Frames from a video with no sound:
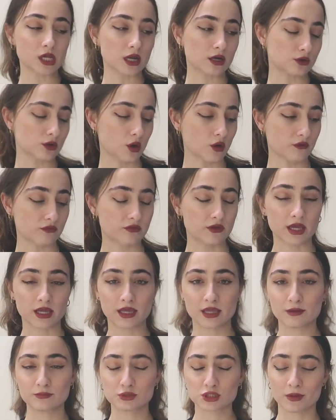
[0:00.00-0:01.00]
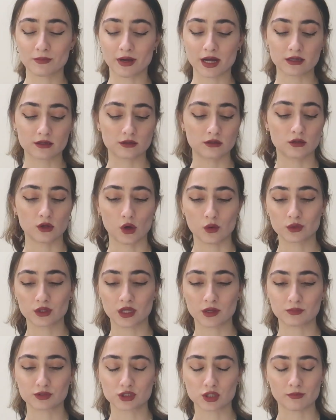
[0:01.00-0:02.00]
I don't know if they keep Shabbat, don't
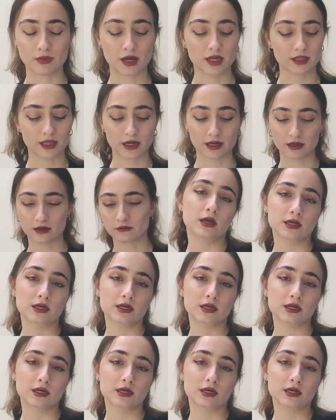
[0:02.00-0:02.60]
keep Shabbat like